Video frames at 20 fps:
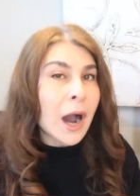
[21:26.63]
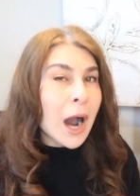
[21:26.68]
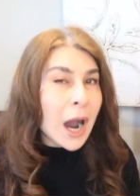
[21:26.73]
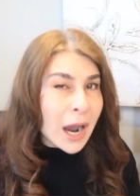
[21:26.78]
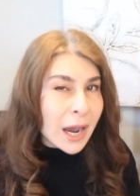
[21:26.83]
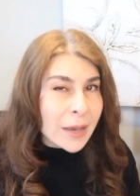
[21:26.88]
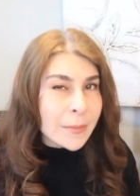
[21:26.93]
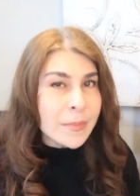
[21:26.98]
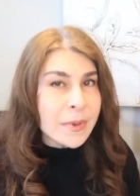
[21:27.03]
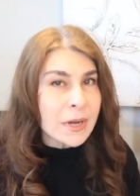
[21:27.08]

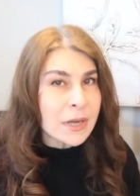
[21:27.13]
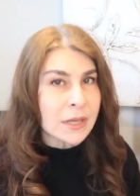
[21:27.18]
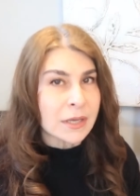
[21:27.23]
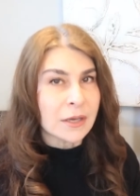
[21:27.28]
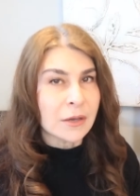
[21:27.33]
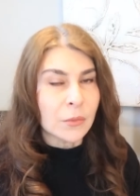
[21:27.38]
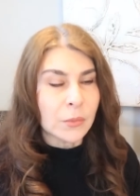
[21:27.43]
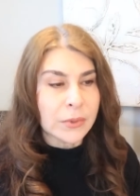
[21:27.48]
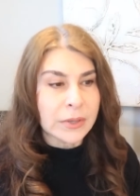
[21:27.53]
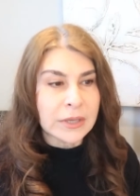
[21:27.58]
I
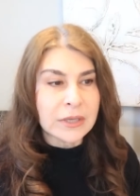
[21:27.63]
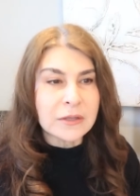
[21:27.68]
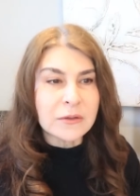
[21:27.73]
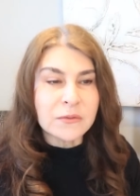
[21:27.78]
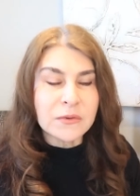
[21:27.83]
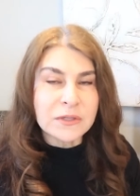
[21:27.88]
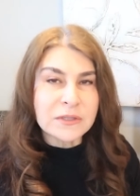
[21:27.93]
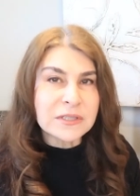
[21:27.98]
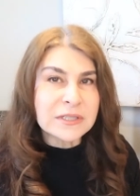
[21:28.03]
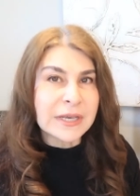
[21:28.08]
believe it
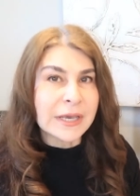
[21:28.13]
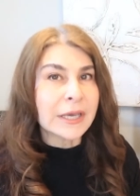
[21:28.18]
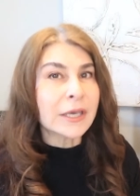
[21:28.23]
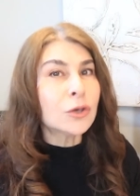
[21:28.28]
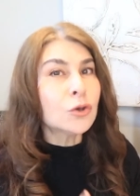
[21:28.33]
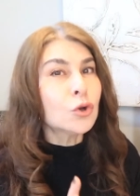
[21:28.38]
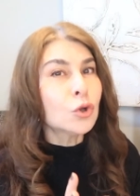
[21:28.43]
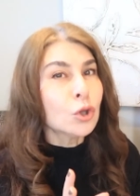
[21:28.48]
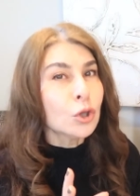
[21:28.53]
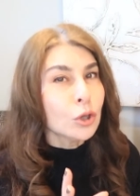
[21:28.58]
will
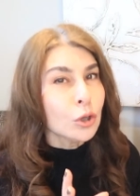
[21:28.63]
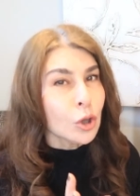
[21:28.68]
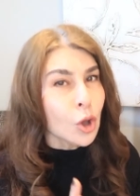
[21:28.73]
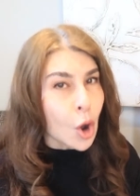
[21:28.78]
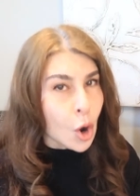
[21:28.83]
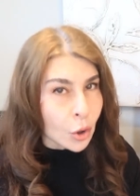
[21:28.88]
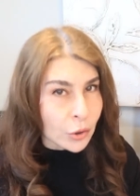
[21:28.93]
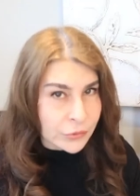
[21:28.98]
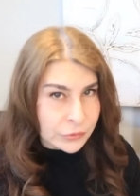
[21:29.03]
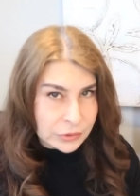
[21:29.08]
take you
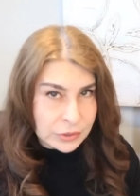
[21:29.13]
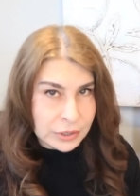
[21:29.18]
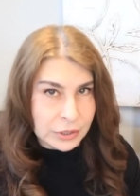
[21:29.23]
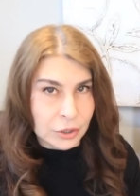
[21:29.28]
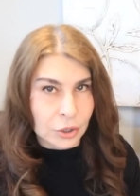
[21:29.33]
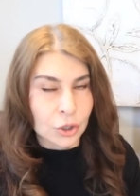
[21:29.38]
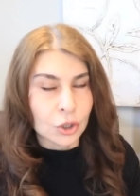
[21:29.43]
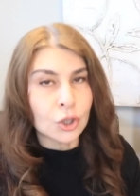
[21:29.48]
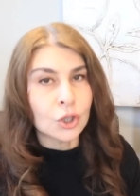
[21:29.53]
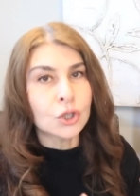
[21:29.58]

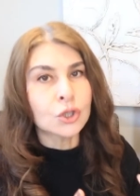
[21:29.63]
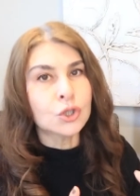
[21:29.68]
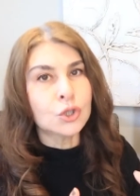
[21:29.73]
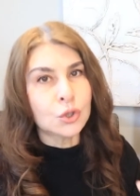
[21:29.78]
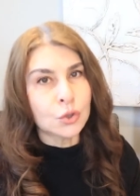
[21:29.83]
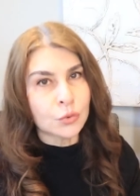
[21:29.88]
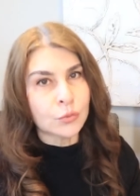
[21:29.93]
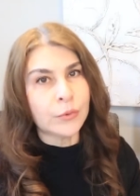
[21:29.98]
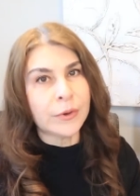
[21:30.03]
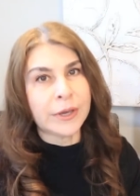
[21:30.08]
longer
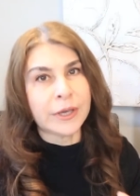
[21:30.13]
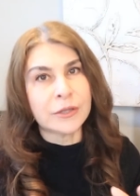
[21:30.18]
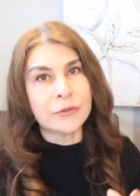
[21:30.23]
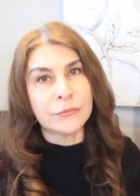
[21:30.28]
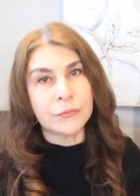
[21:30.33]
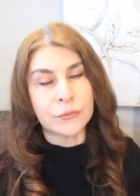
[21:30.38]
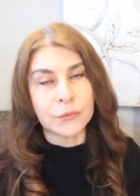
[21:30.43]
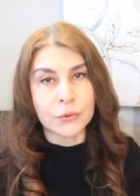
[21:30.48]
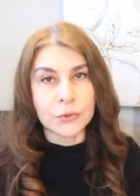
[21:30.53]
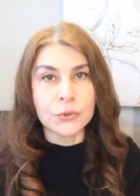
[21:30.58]
to wait
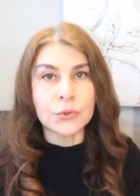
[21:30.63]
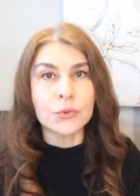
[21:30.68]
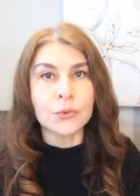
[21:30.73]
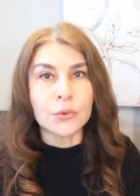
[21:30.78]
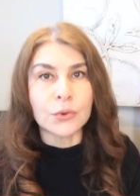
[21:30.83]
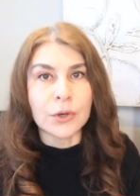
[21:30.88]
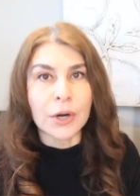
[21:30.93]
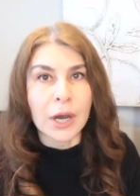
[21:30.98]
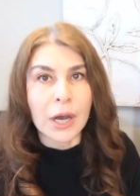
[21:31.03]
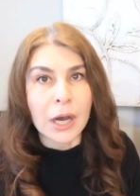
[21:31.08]
for
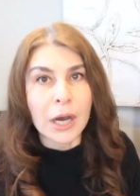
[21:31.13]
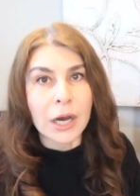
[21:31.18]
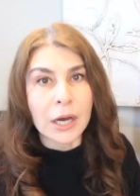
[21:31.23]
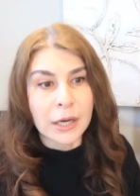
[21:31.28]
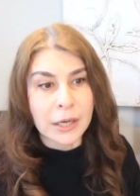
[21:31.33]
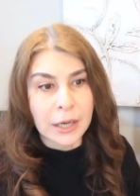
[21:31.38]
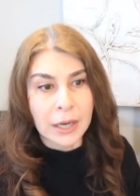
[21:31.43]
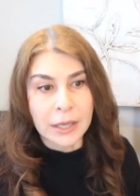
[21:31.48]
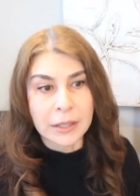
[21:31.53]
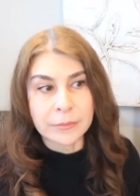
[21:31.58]
your
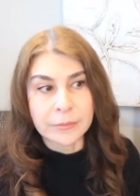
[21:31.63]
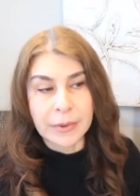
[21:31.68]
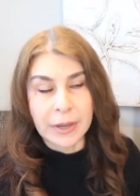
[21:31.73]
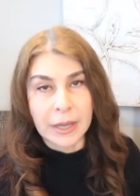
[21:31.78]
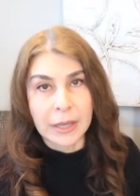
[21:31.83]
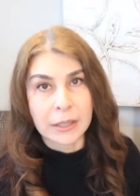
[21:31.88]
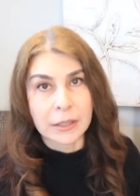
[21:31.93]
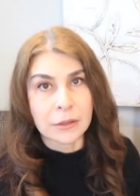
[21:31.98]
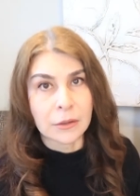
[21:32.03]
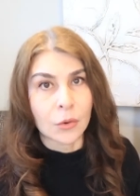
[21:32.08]

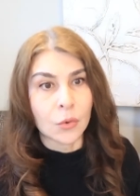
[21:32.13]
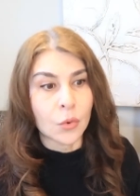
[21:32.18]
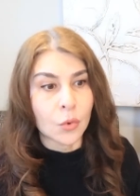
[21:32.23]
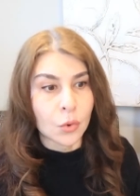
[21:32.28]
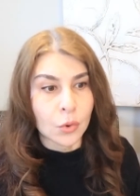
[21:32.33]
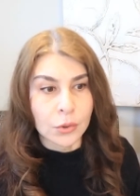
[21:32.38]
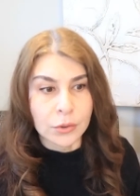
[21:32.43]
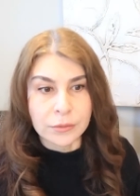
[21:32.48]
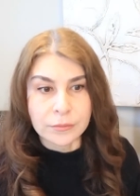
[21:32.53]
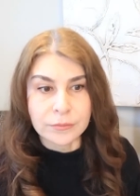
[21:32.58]
handbag
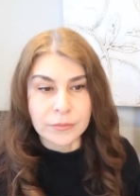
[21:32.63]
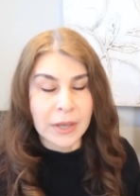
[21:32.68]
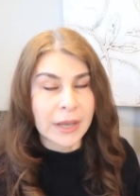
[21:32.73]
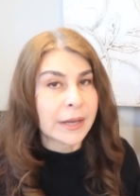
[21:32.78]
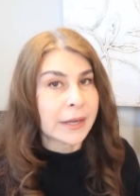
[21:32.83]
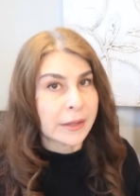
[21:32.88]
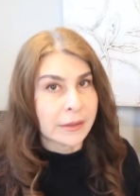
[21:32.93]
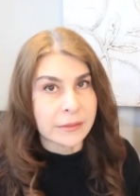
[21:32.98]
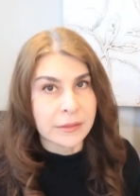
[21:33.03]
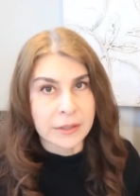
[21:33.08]
or
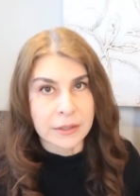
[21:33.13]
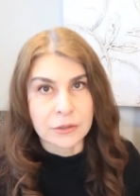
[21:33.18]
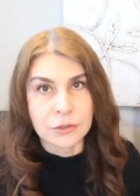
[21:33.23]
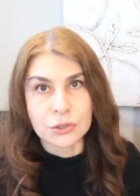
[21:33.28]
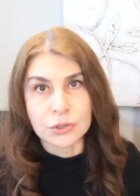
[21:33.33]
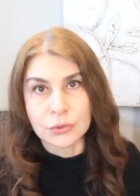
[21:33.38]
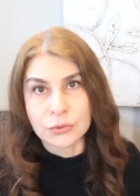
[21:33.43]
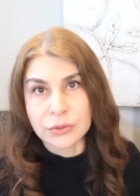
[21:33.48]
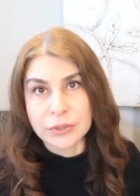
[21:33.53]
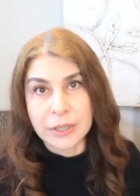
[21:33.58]
anything
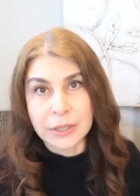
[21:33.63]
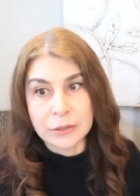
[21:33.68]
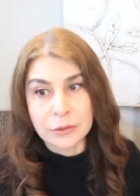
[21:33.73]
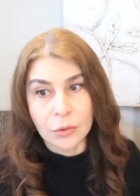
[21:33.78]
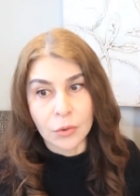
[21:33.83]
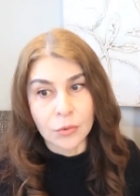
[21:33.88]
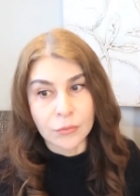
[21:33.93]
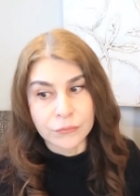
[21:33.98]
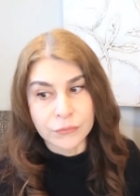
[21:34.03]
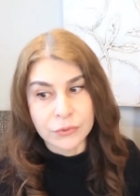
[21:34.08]
to get
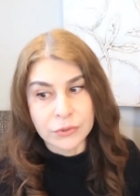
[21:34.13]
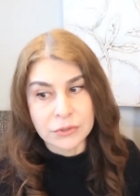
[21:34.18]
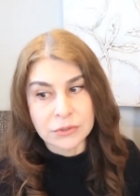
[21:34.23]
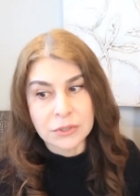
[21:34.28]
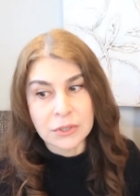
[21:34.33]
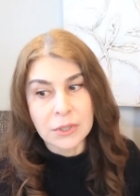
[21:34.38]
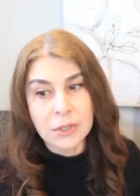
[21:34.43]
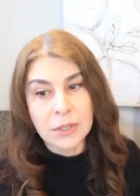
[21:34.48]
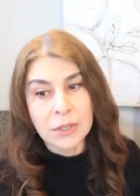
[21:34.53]
offered.